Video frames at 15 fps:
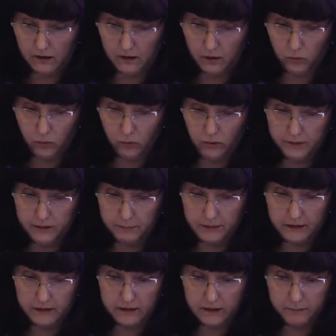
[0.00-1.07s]
So a
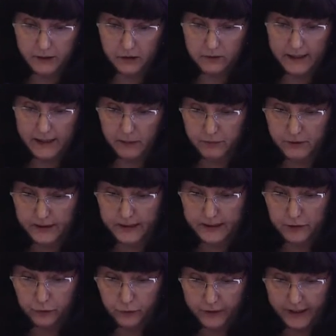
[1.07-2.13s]
bit about labor and
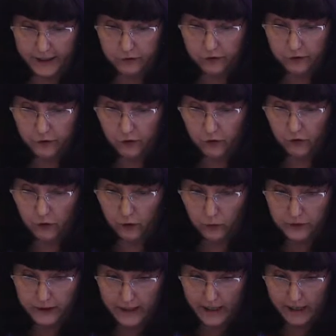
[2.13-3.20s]
education. So
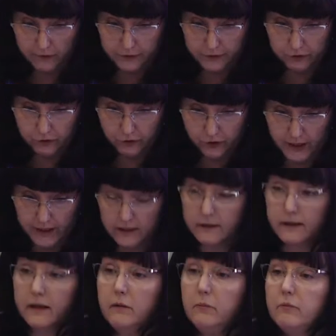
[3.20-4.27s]
the average
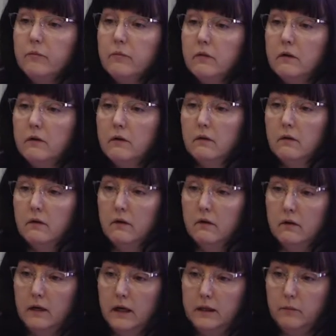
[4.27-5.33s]
salary
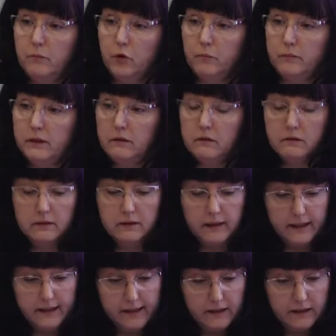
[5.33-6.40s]
at the moment
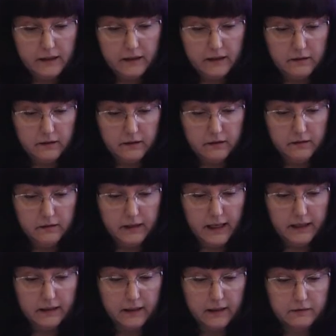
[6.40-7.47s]
is uh,
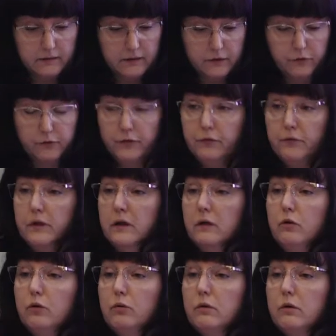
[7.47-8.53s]
915
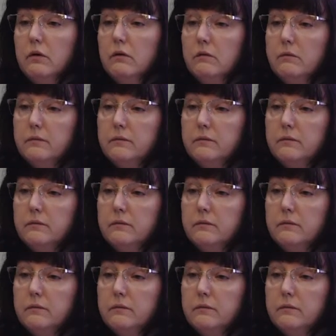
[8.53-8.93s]
euro.